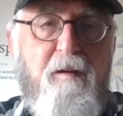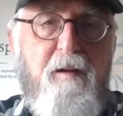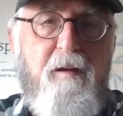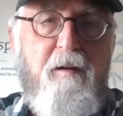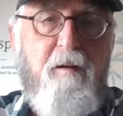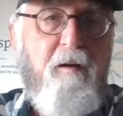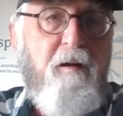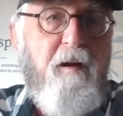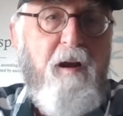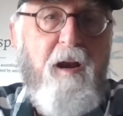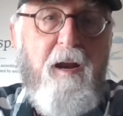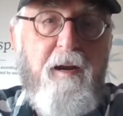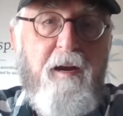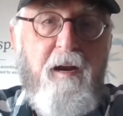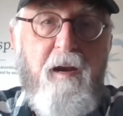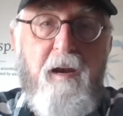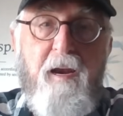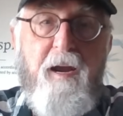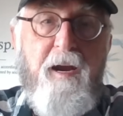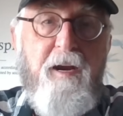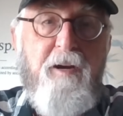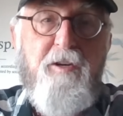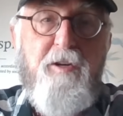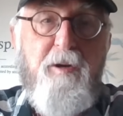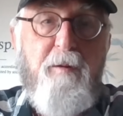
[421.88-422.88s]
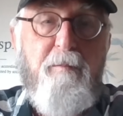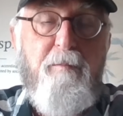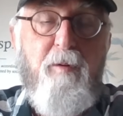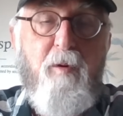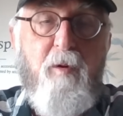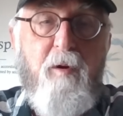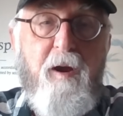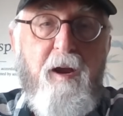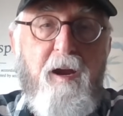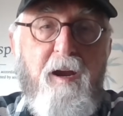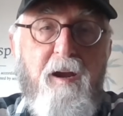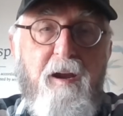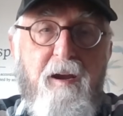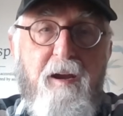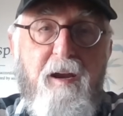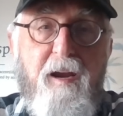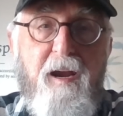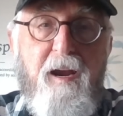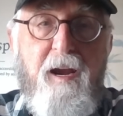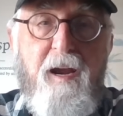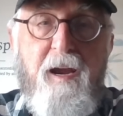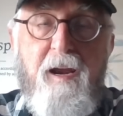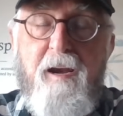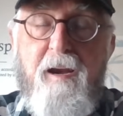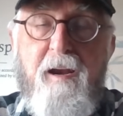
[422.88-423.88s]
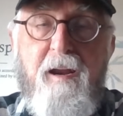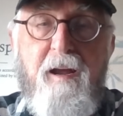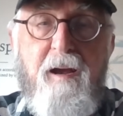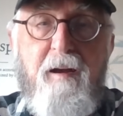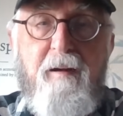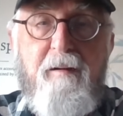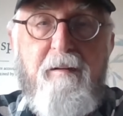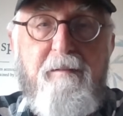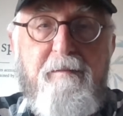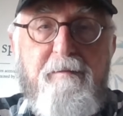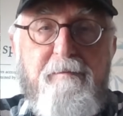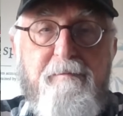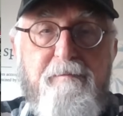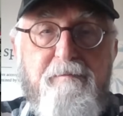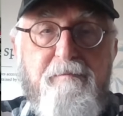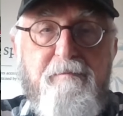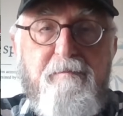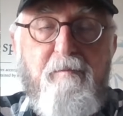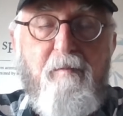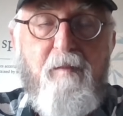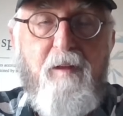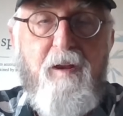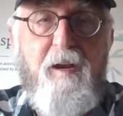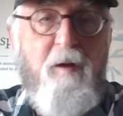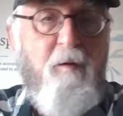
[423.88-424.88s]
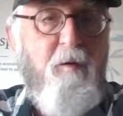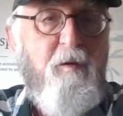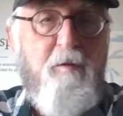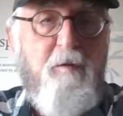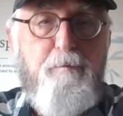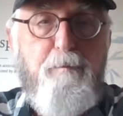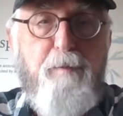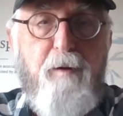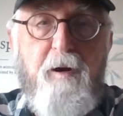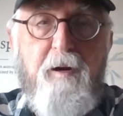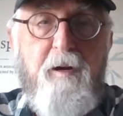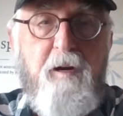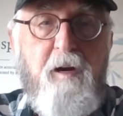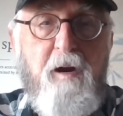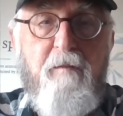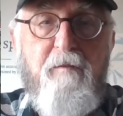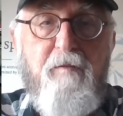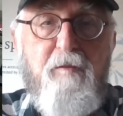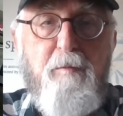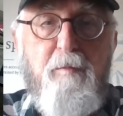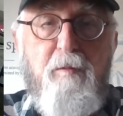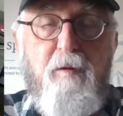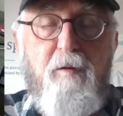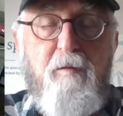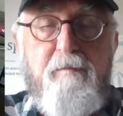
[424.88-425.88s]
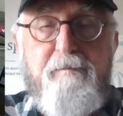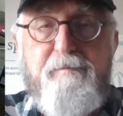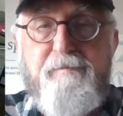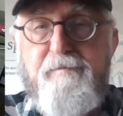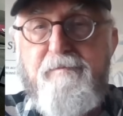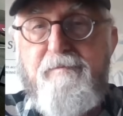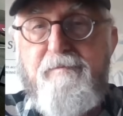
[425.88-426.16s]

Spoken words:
looked like a lazy boy, and it was pretty comfortable.